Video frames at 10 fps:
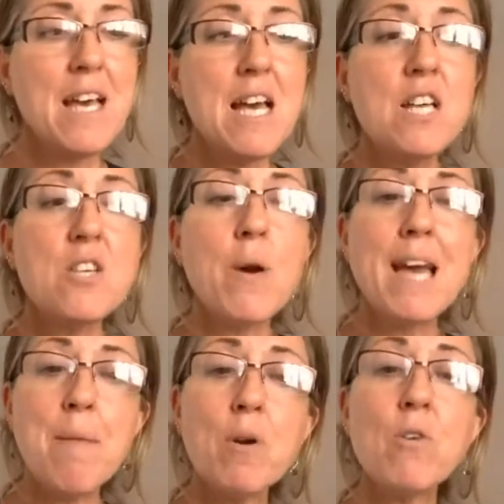So a
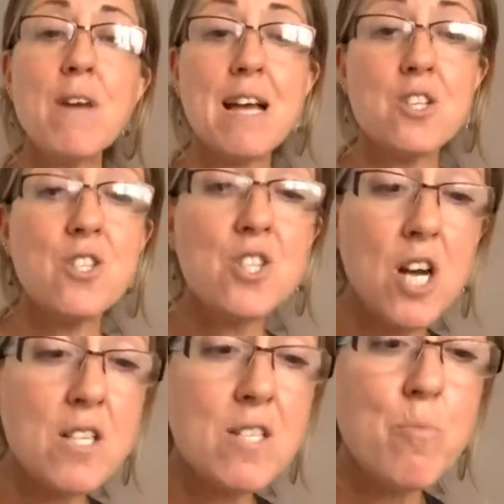chemical reaction
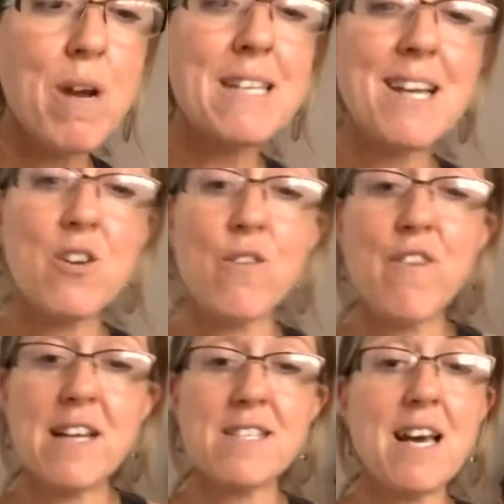starts to break down your
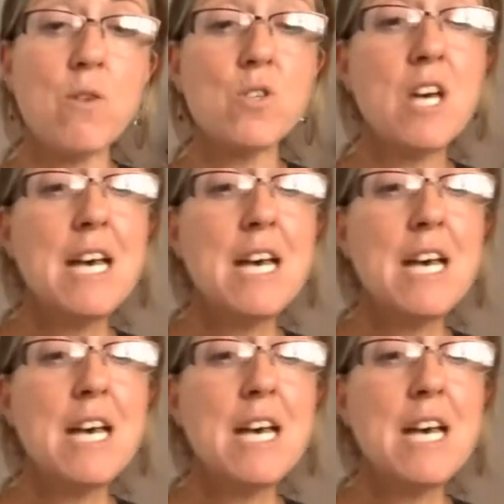fat cells.